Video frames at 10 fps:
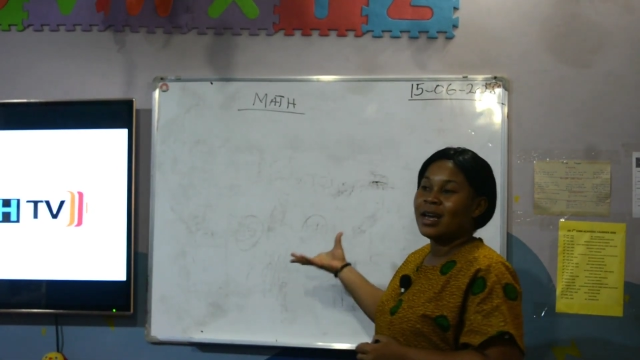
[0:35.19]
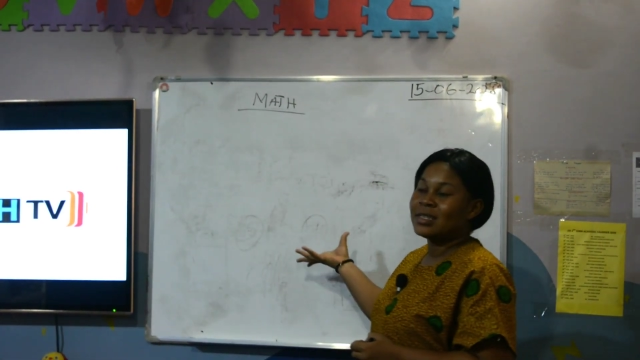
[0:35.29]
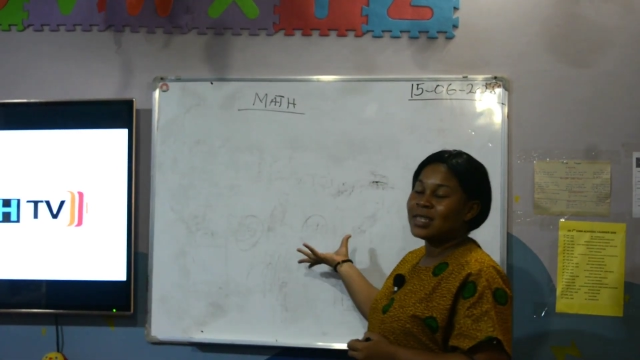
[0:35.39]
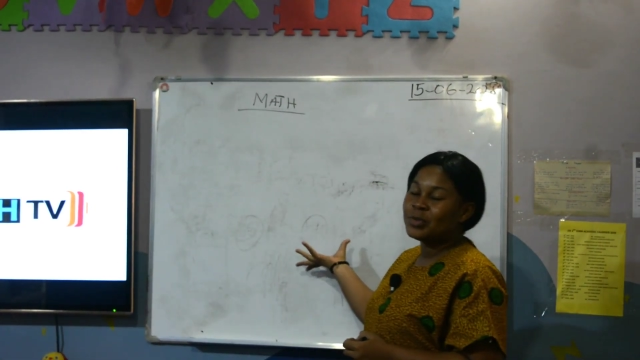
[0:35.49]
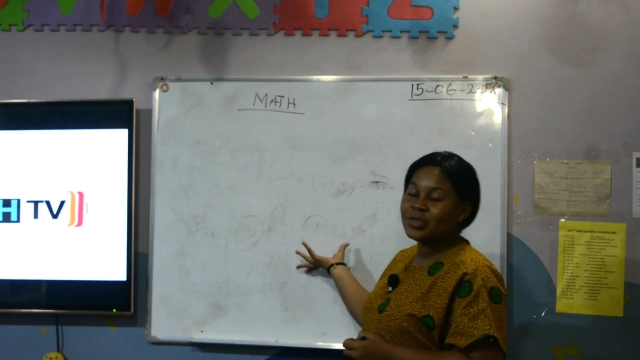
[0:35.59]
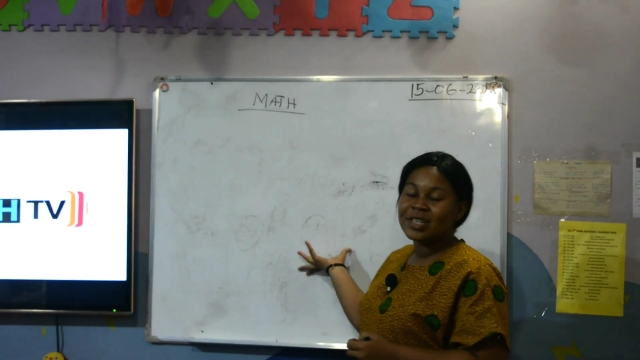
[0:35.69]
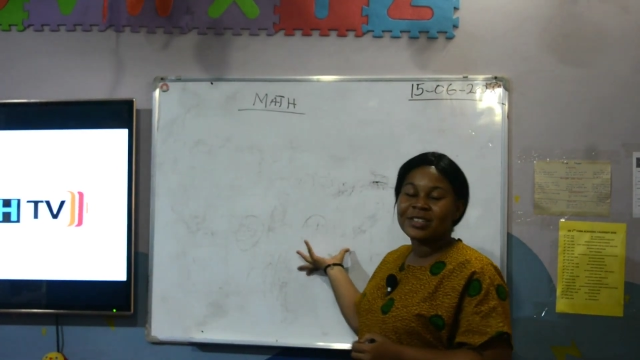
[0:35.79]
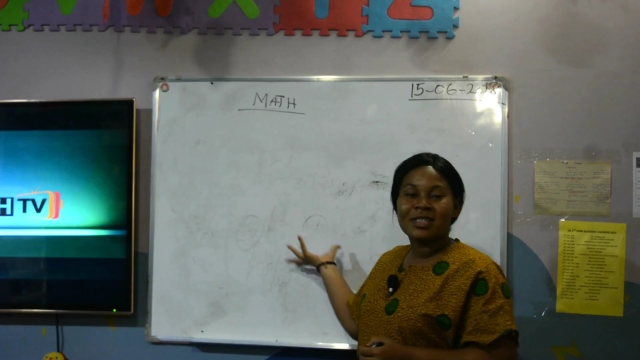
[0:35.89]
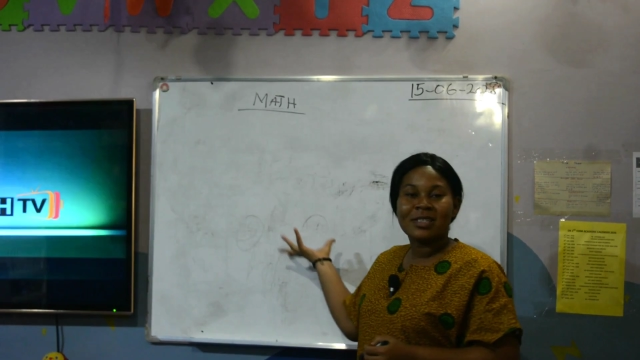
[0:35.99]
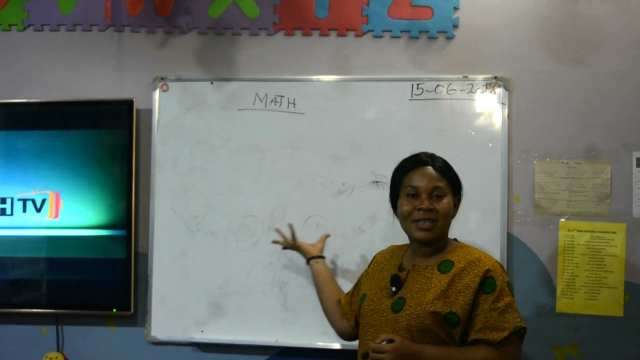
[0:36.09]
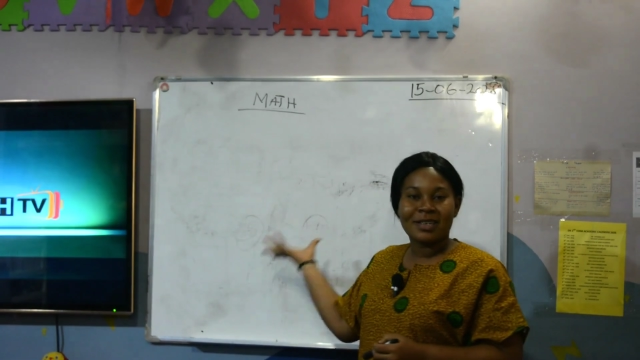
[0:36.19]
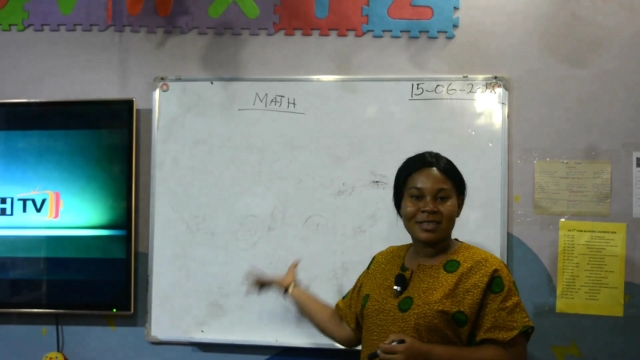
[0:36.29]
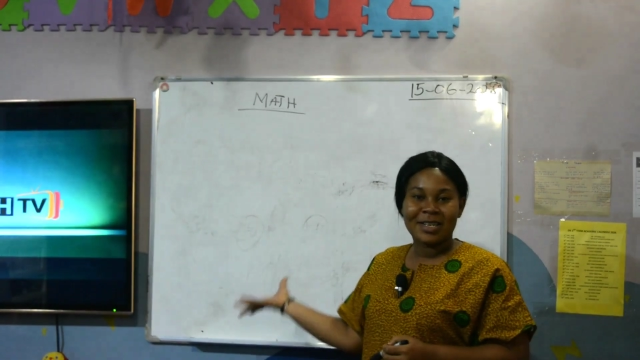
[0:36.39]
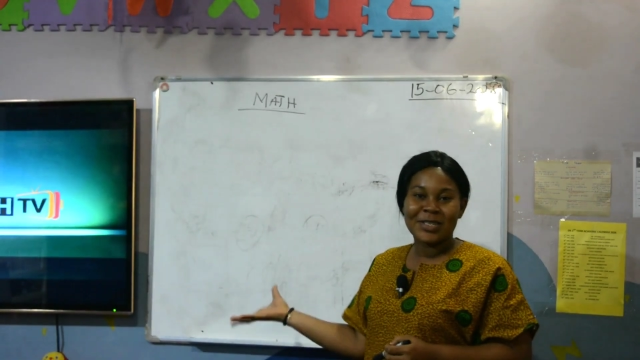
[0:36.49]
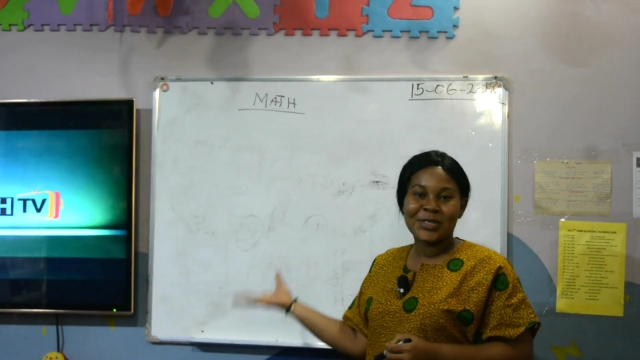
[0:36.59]
subtraction
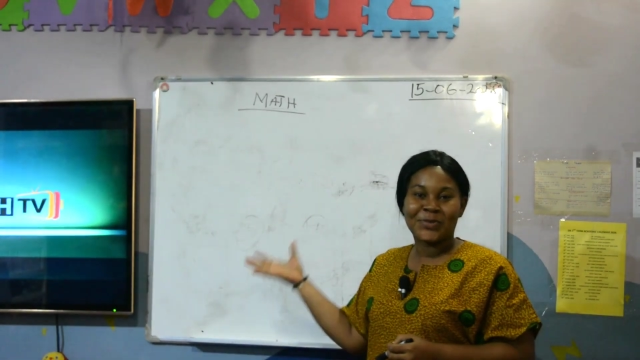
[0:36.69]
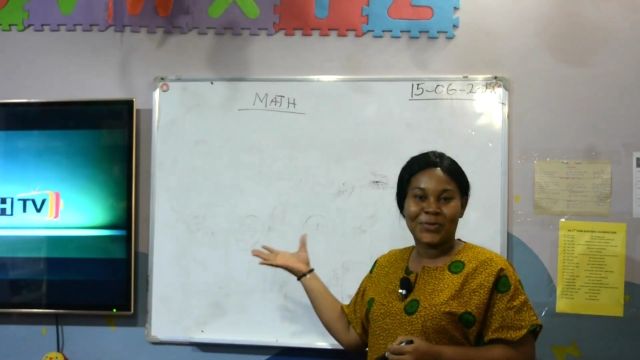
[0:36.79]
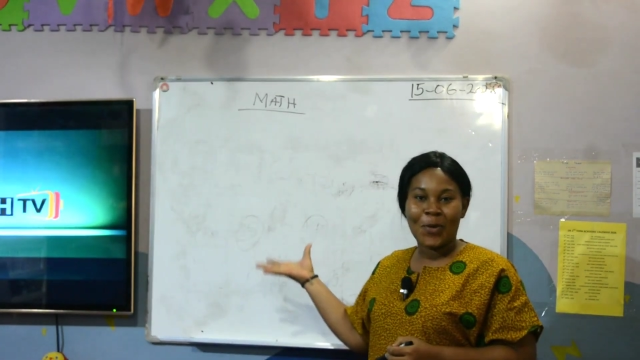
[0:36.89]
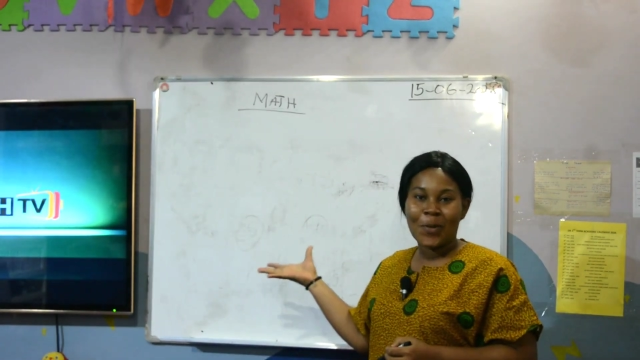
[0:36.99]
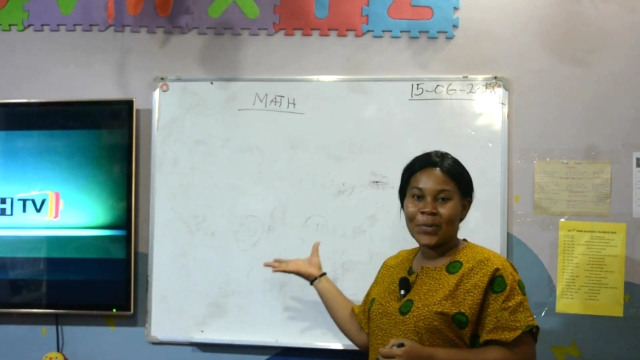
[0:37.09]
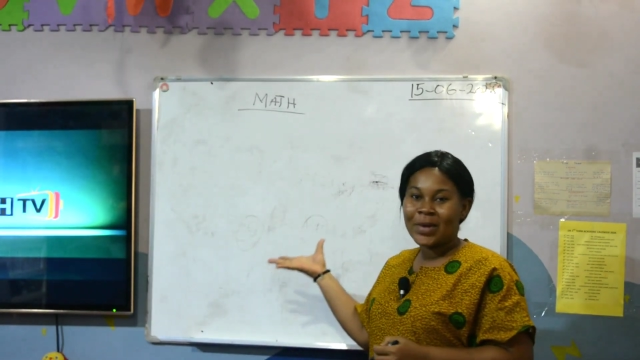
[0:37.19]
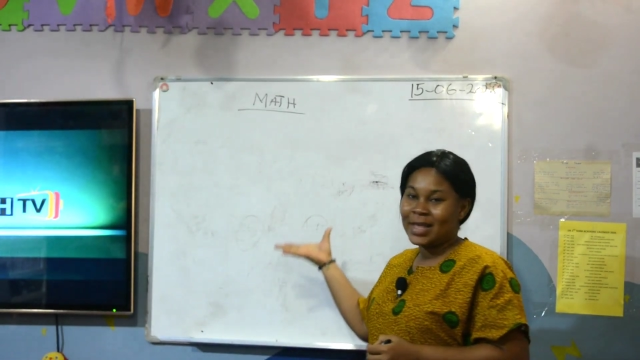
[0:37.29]
sentence from